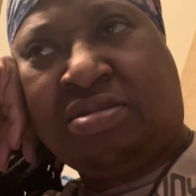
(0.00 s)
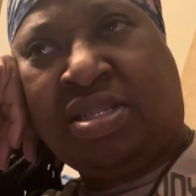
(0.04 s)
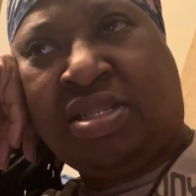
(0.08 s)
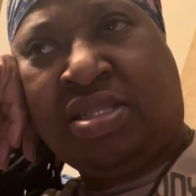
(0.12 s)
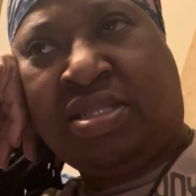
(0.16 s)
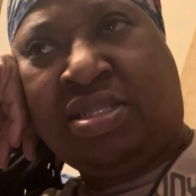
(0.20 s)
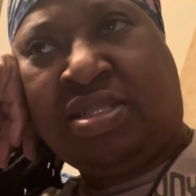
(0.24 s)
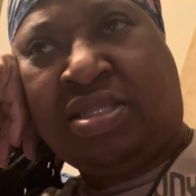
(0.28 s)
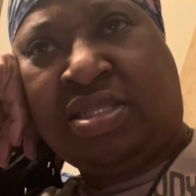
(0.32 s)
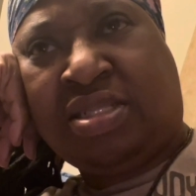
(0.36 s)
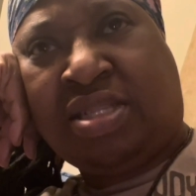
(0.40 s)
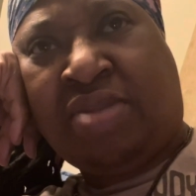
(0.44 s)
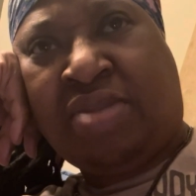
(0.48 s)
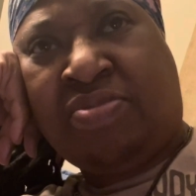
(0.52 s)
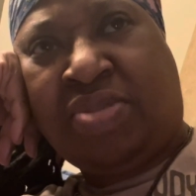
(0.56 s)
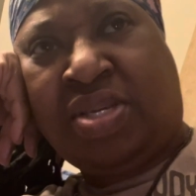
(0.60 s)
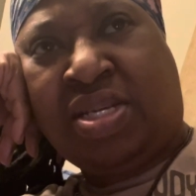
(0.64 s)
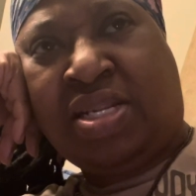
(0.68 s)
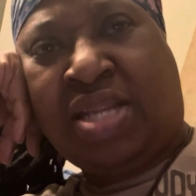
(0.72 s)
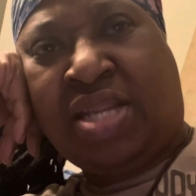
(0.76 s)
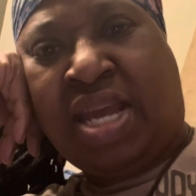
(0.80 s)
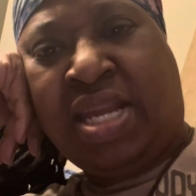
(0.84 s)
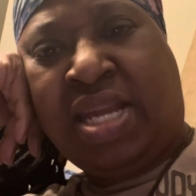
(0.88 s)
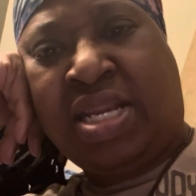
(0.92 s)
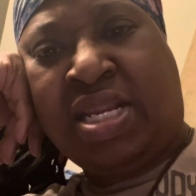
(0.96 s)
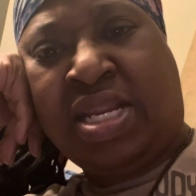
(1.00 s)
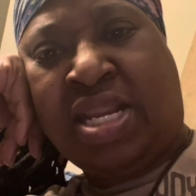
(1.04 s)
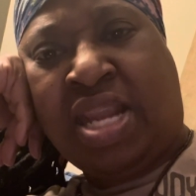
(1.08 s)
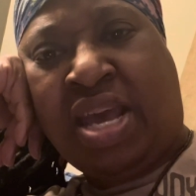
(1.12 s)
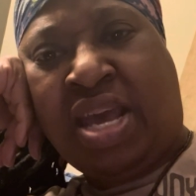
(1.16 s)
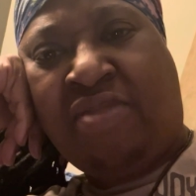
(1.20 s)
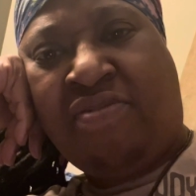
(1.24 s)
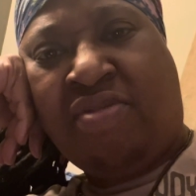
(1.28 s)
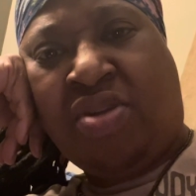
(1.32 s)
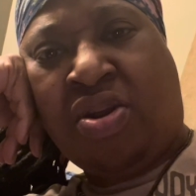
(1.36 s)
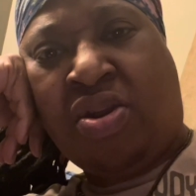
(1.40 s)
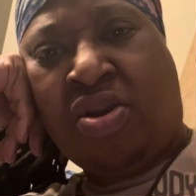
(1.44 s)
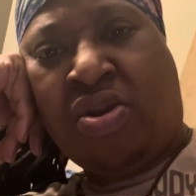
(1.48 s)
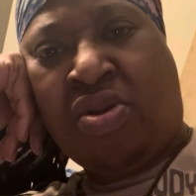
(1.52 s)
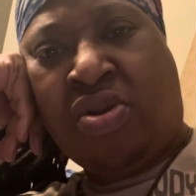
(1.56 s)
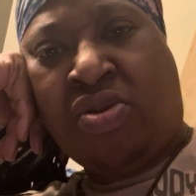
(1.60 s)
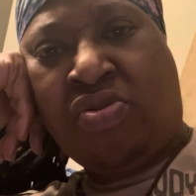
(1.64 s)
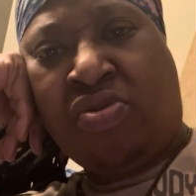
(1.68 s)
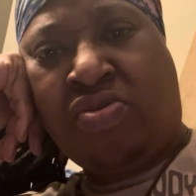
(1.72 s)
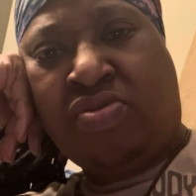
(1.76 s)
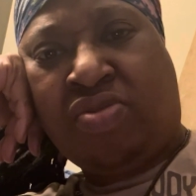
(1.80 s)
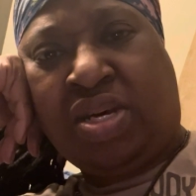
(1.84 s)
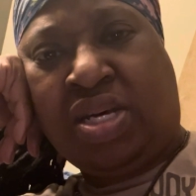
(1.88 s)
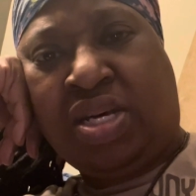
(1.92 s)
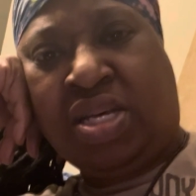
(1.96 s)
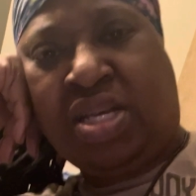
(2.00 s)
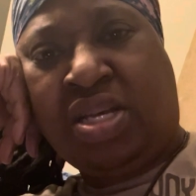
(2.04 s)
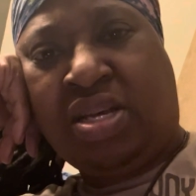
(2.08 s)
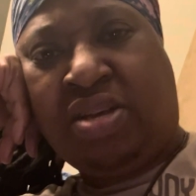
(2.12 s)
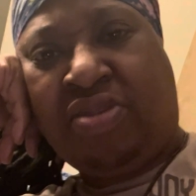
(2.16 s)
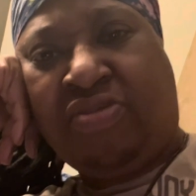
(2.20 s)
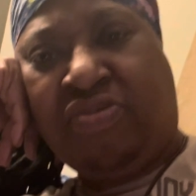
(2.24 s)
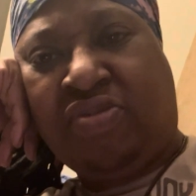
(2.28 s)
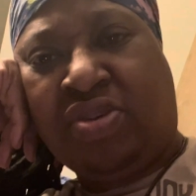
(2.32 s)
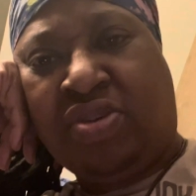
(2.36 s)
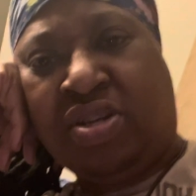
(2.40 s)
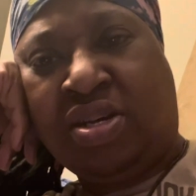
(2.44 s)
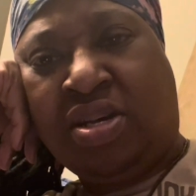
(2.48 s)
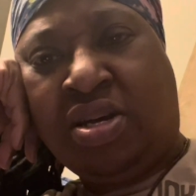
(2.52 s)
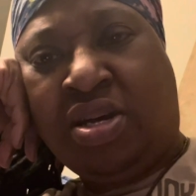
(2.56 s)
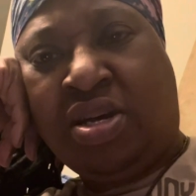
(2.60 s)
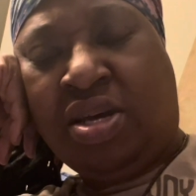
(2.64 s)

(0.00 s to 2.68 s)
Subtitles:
something they never heard of, or